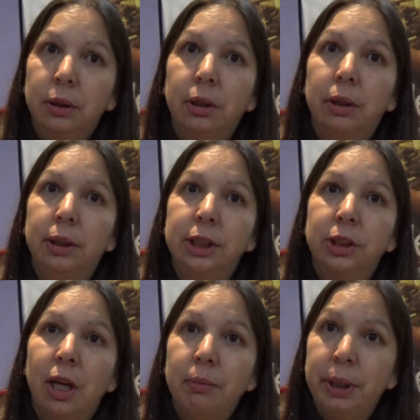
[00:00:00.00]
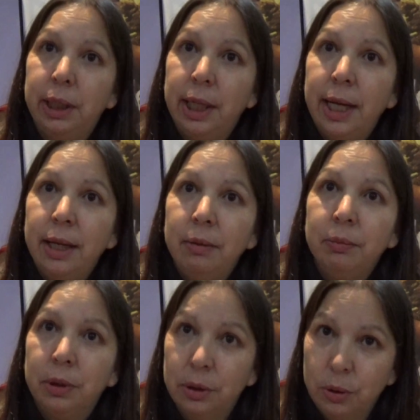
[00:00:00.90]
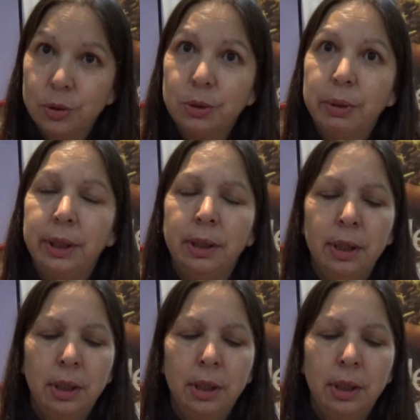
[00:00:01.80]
their Anishinaabe name, their Noswin,